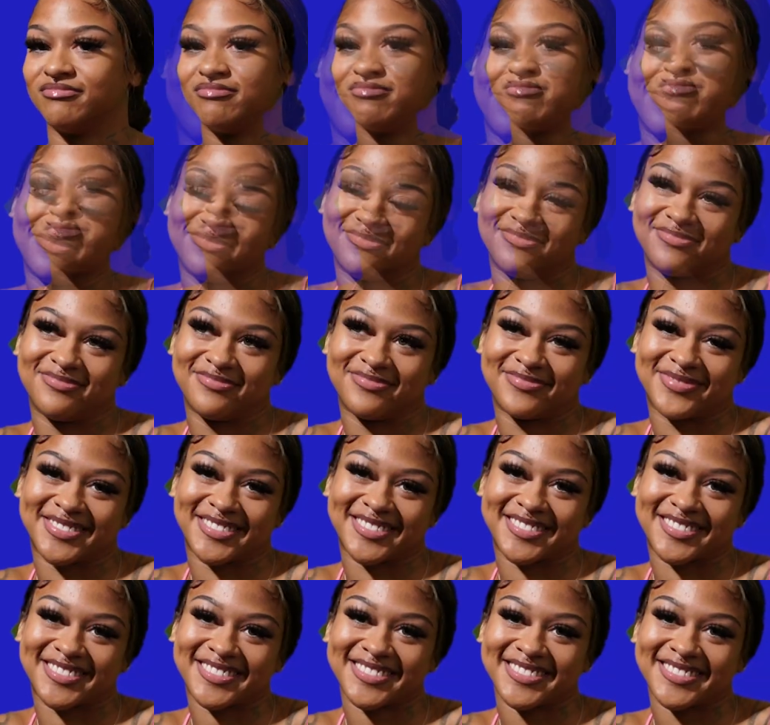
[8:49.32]
How many fights
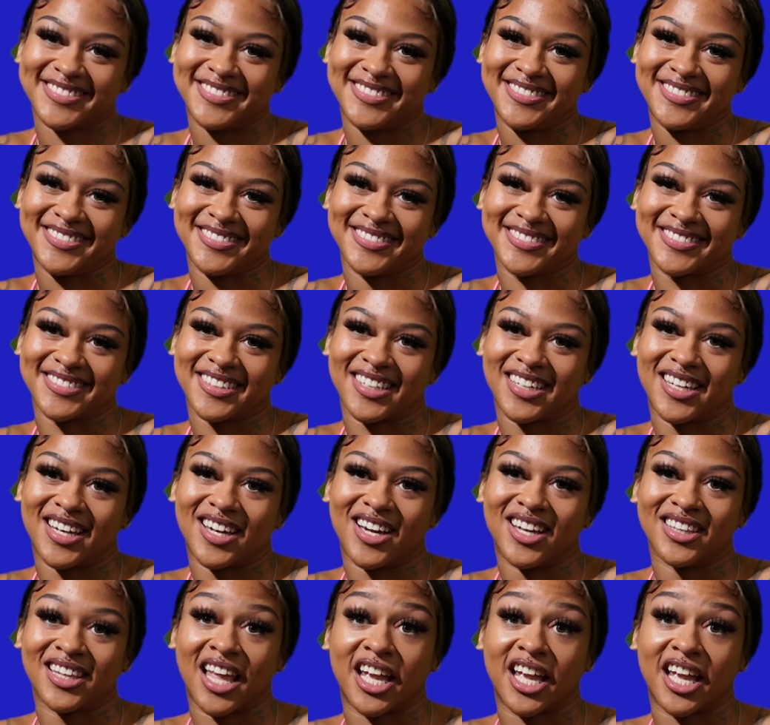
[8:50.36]
did you get in, like the whole season?